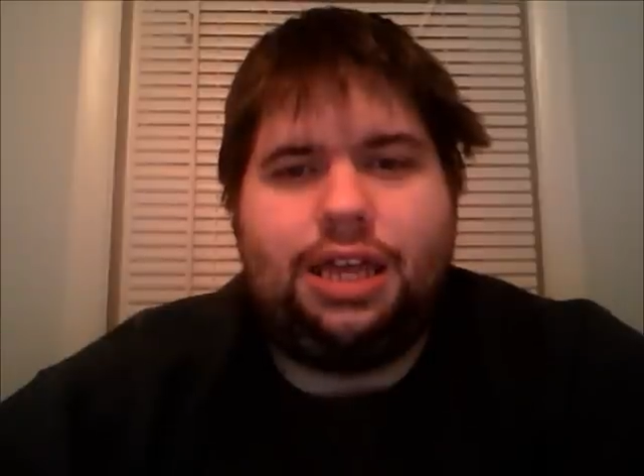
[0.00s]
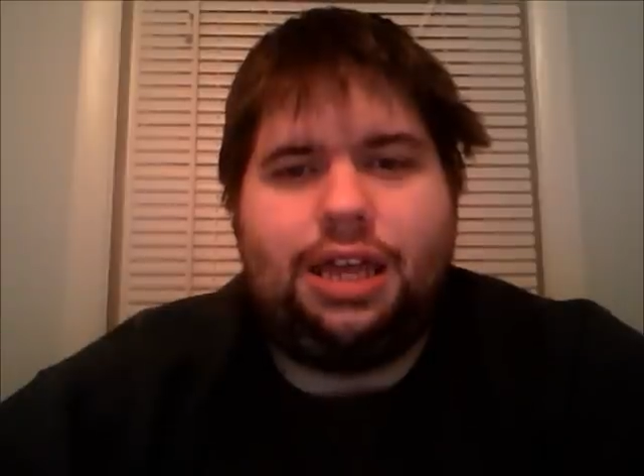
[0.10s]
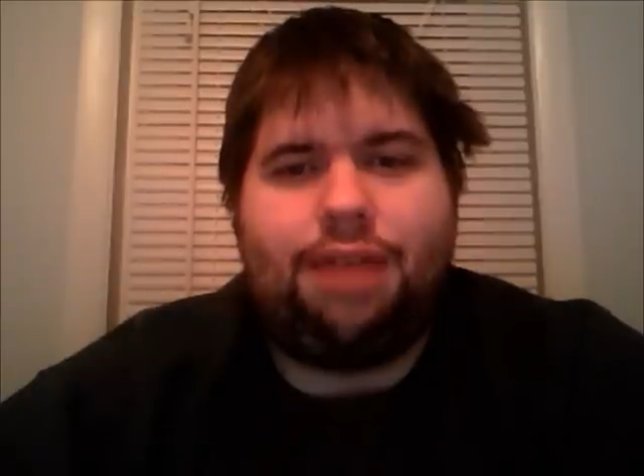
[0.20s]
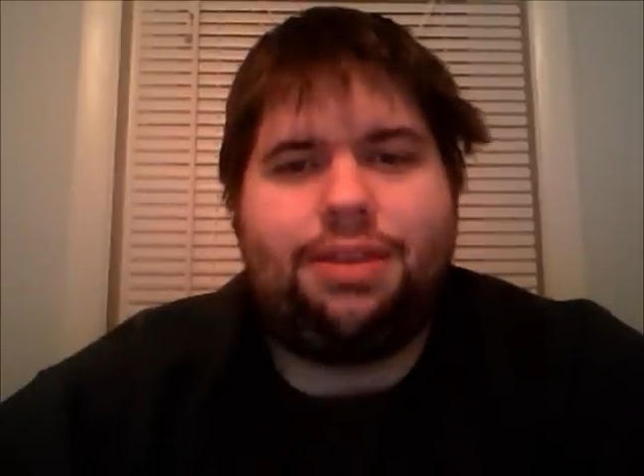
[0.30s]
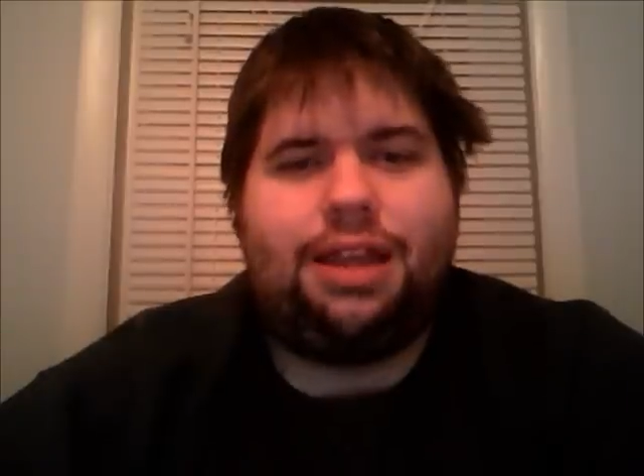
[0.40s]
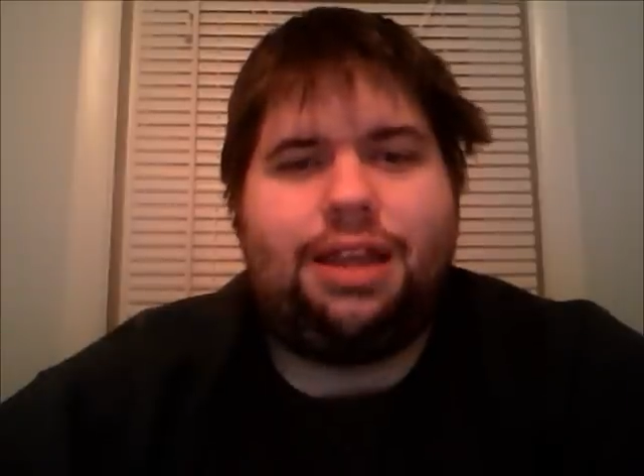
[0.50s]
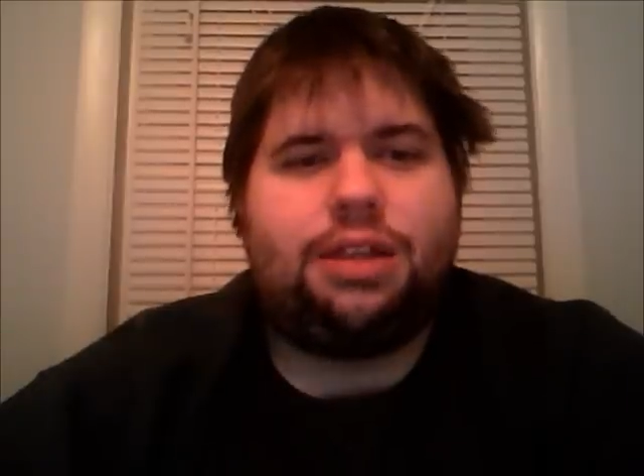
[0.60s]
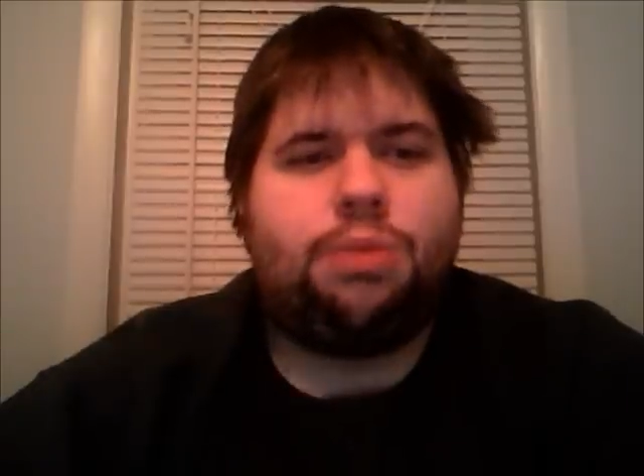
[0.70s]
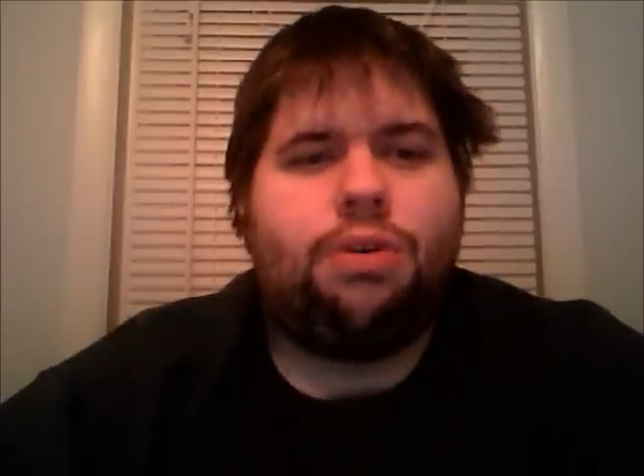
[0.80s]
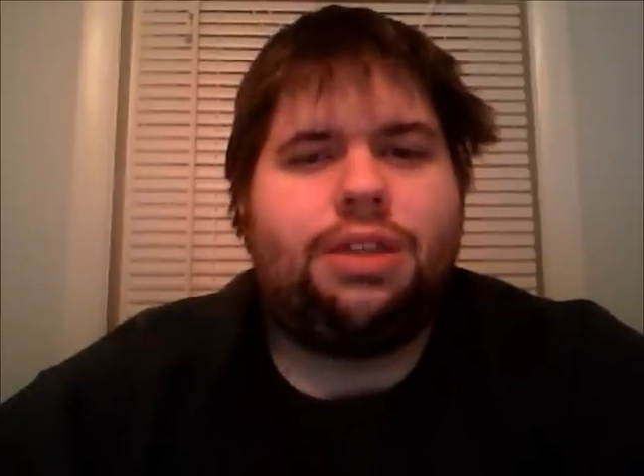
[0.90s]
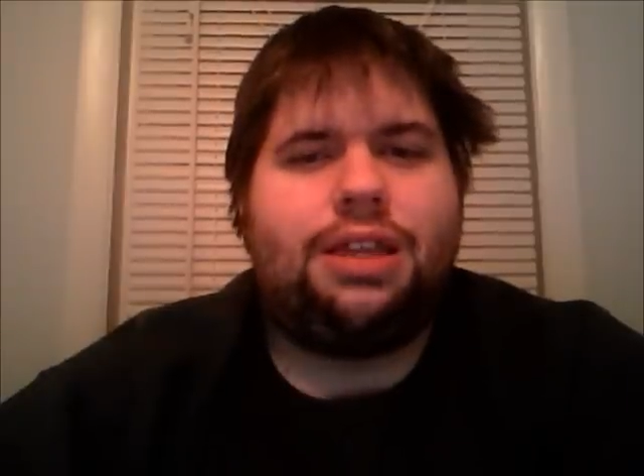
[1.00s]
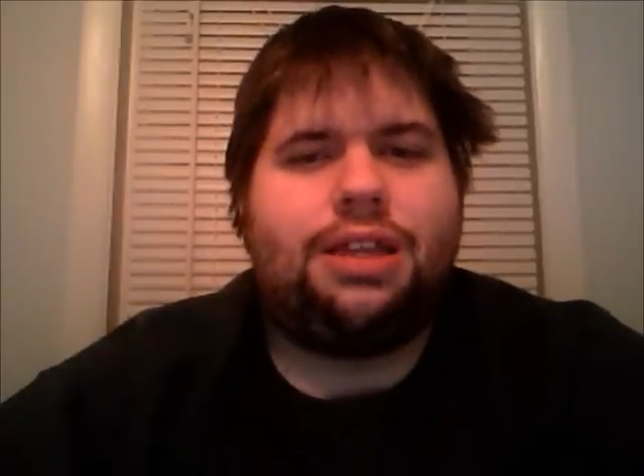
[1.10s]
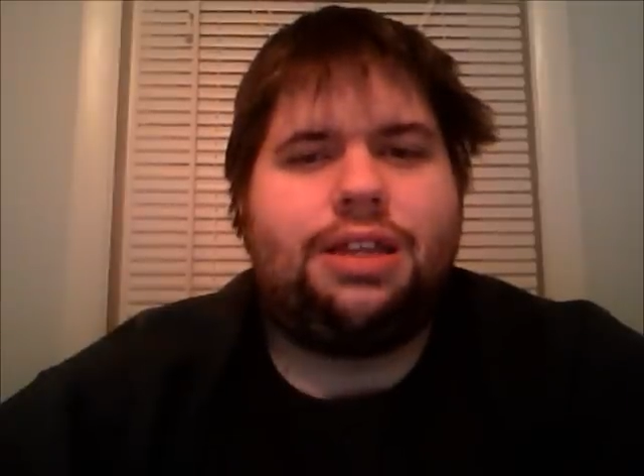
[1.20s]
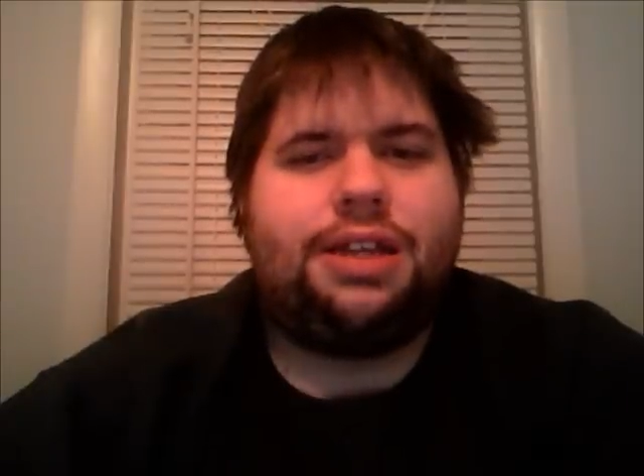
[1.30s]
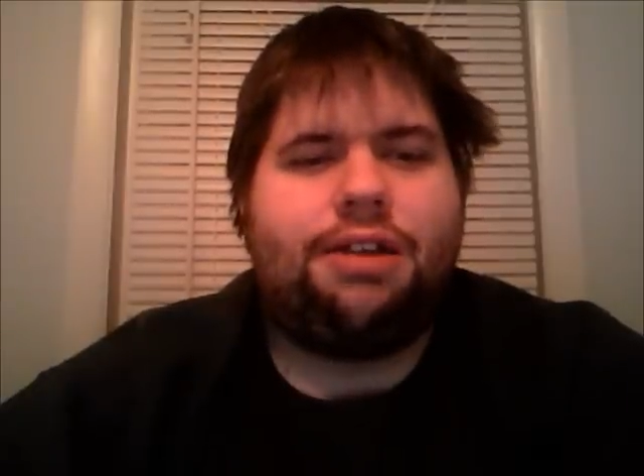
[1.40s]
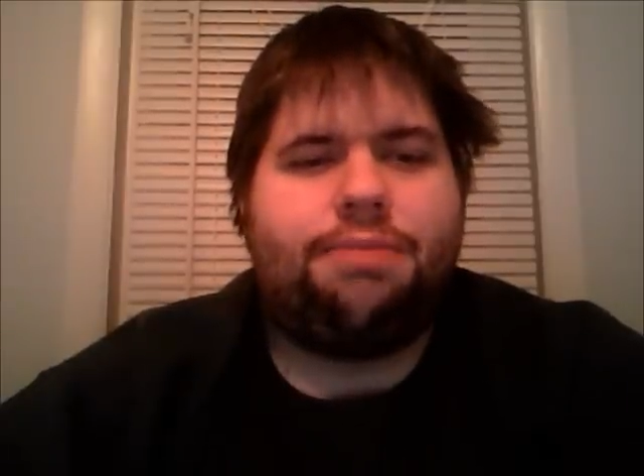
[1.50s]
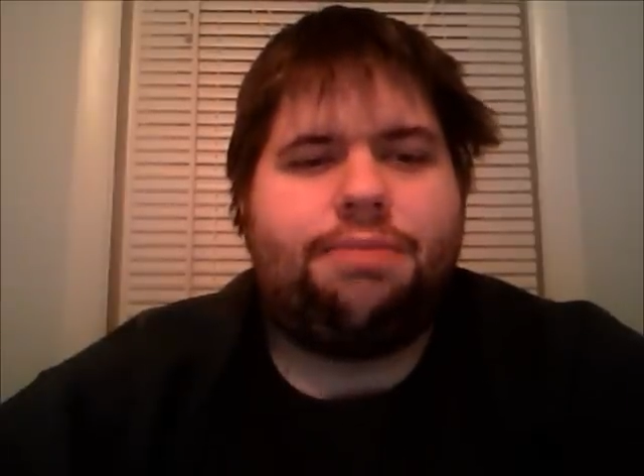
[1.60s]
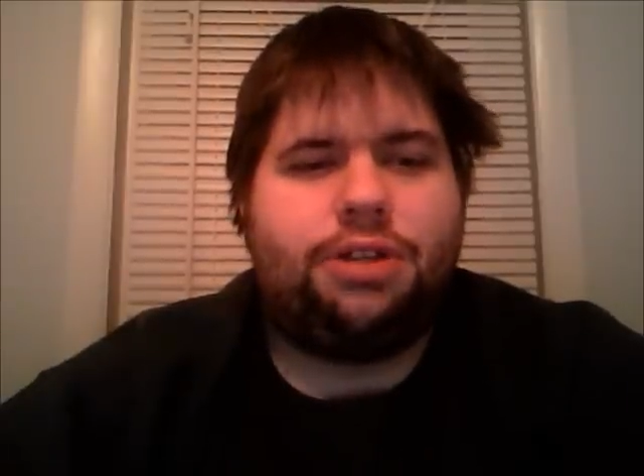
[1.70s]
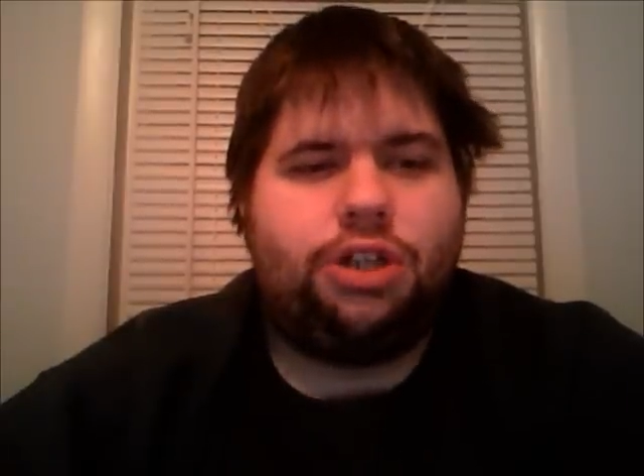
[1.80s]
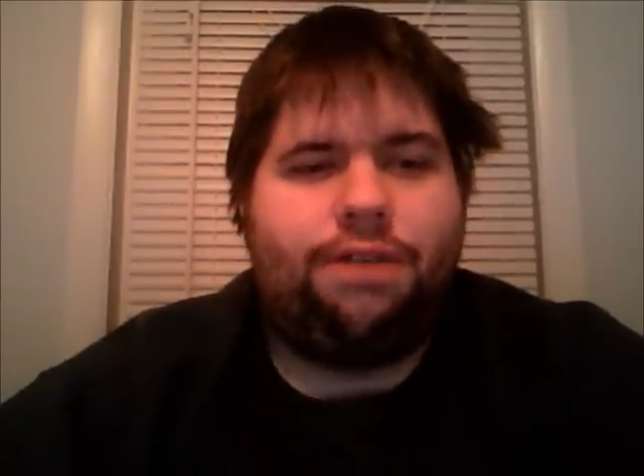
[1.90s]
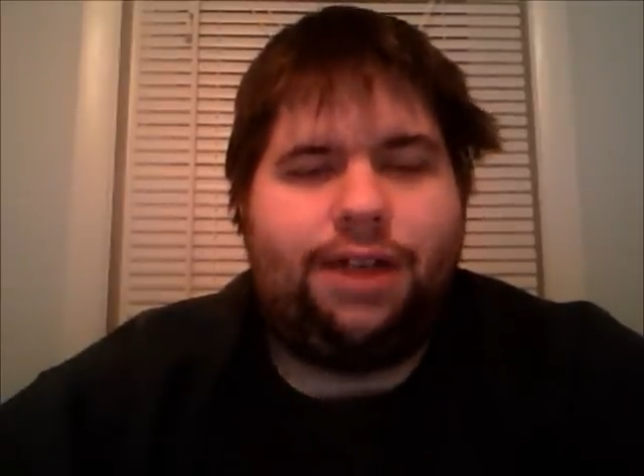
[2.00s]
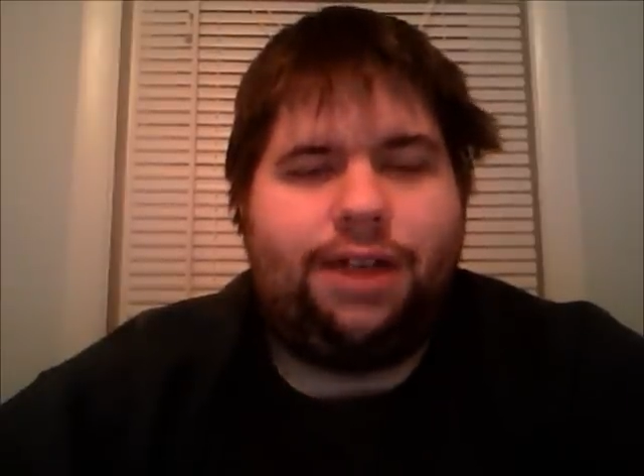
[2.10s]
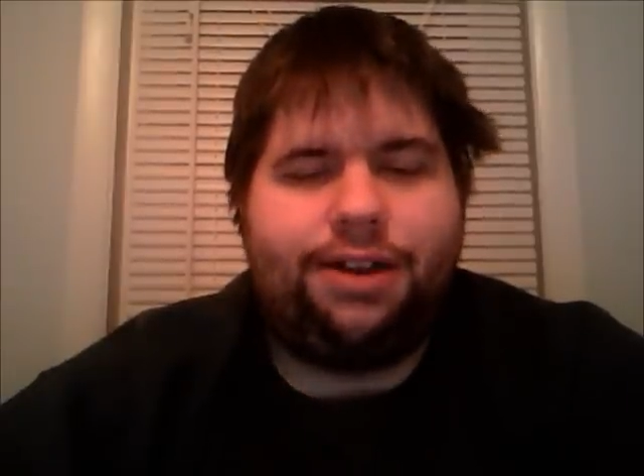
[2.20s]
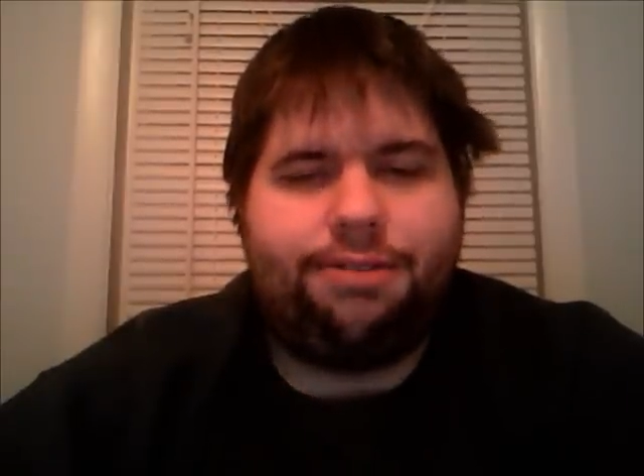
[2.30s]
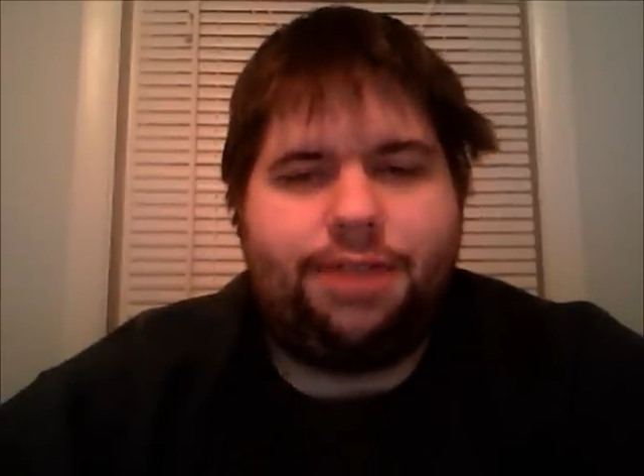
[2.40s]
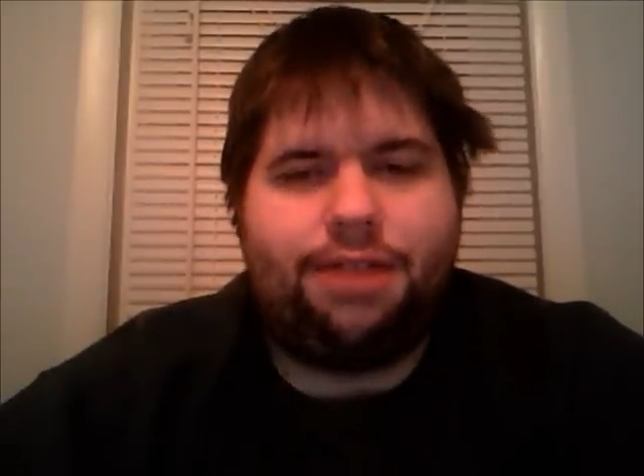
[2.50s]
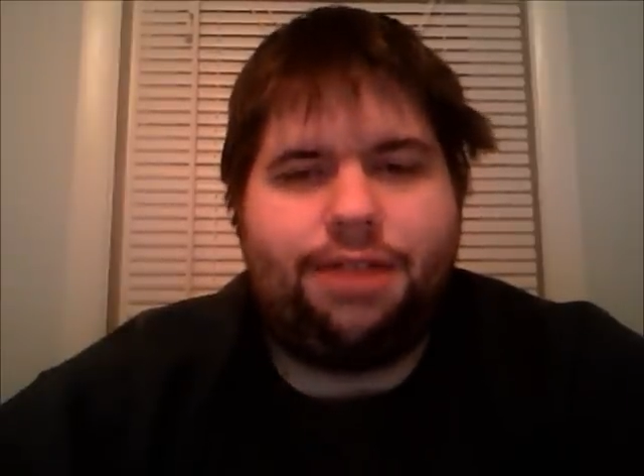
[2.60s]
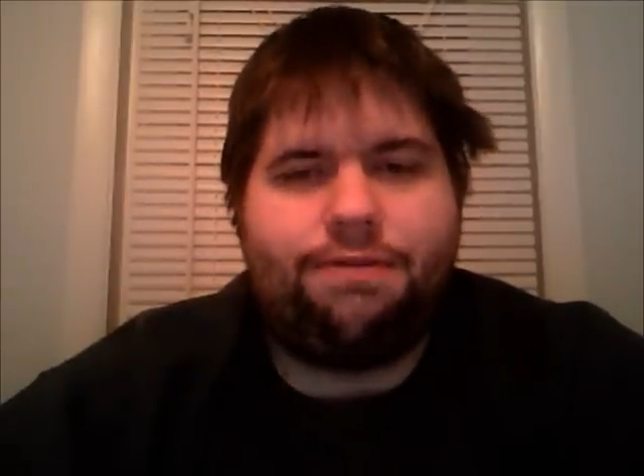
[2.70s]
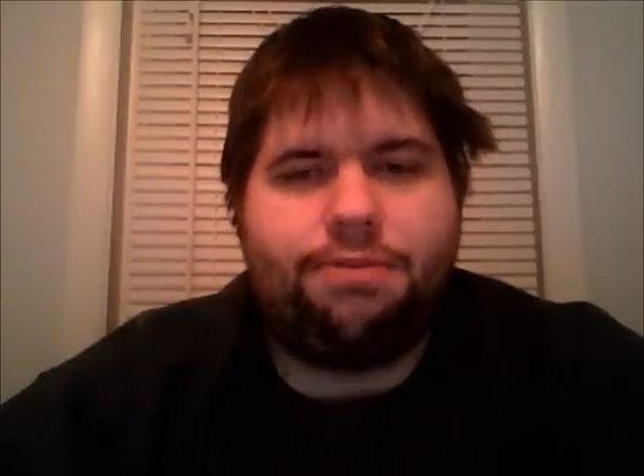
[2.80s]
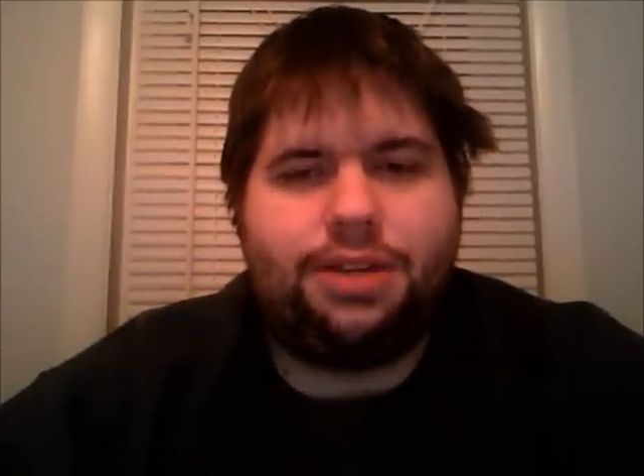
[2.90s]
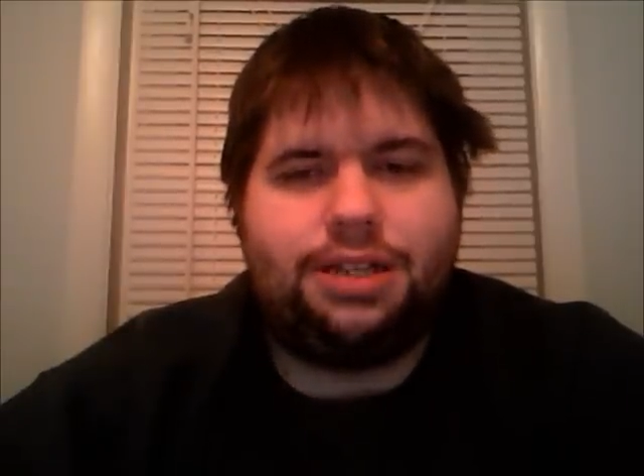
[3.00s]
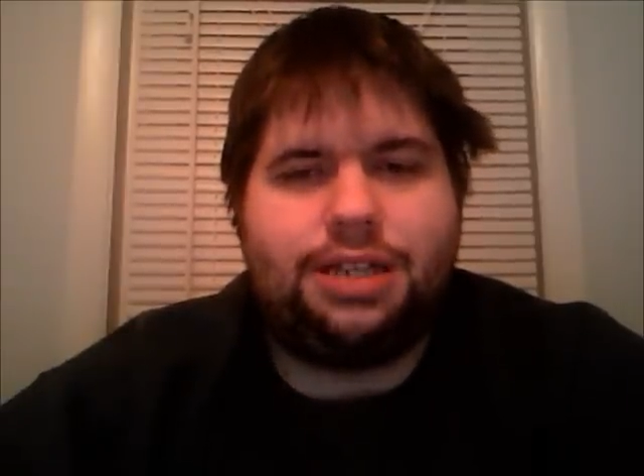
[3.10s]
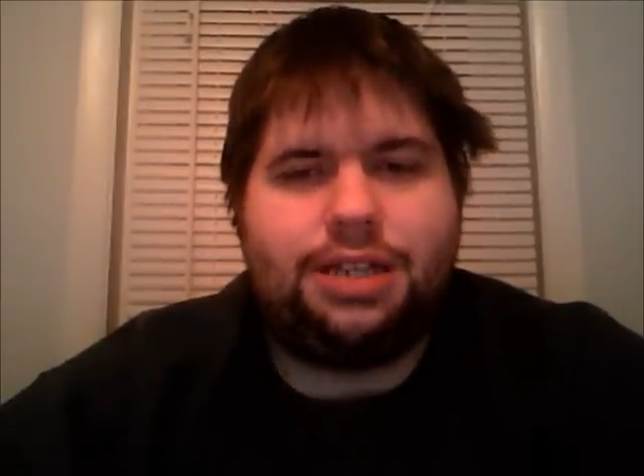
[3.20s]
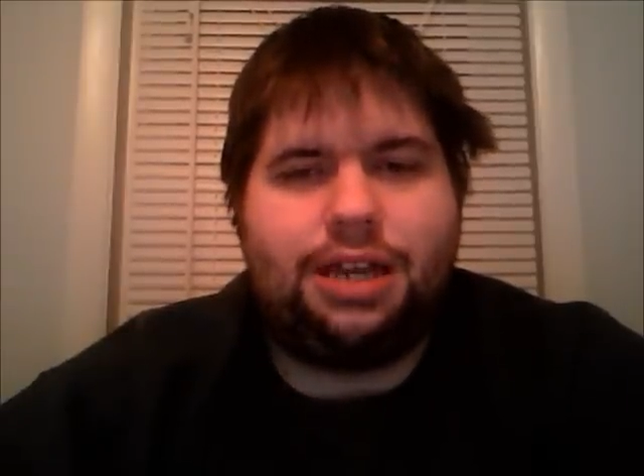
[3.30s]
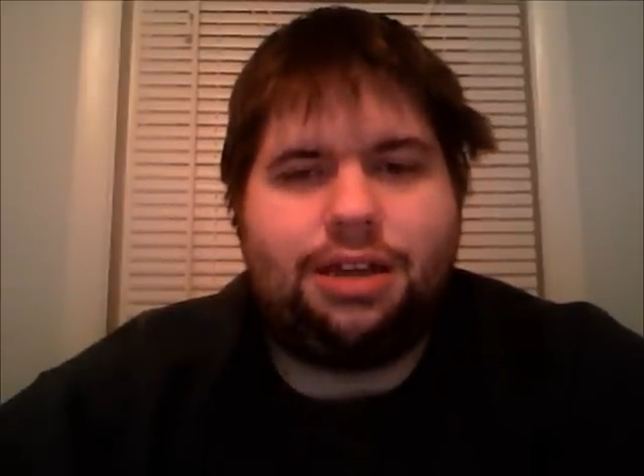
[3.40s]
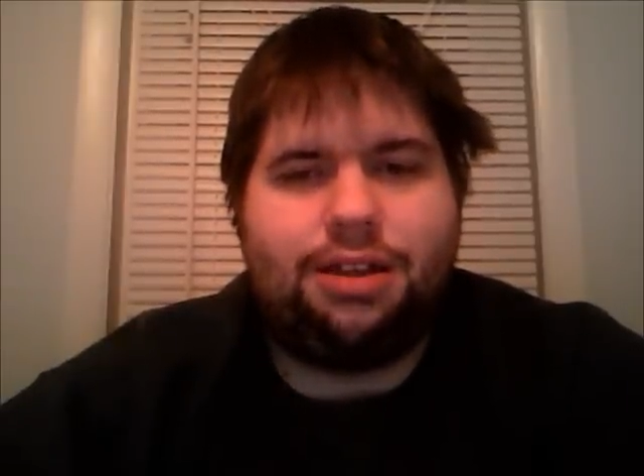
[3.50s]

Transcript: I mean, that's more than the entire budget of Iron Man, for pity's sake.